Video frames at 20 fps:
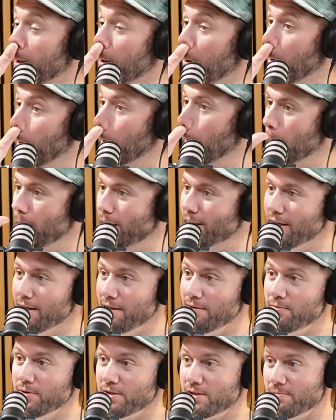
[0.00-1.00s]
Law,
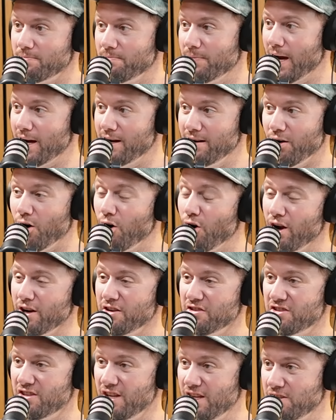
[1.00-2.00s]
he was made high
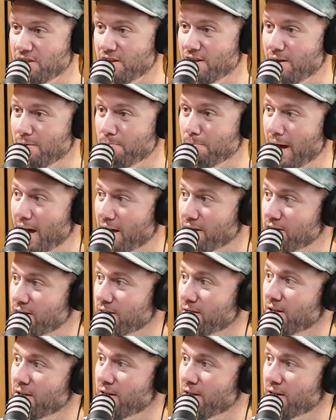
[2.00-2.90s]
distinction in maths.